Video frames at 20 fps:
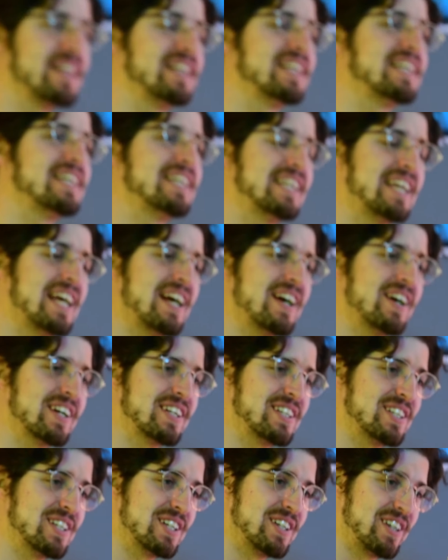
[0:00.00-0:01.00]
of the lead
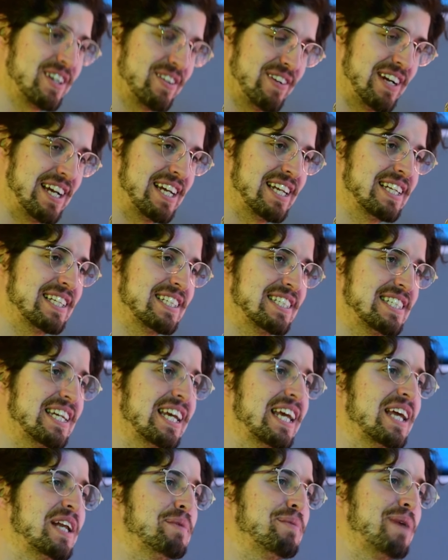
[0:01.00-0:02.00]
character, right?
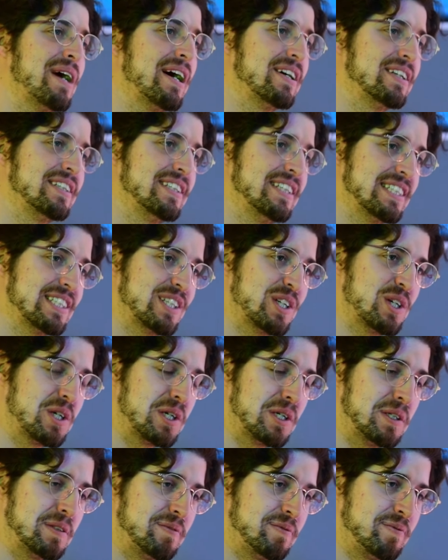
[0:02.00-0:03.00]
Singing about this
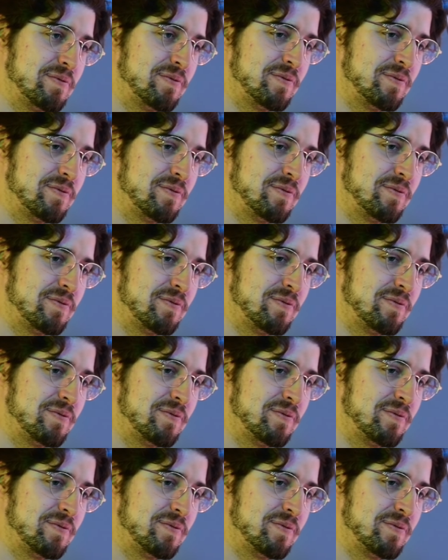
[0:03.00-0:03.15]
girl.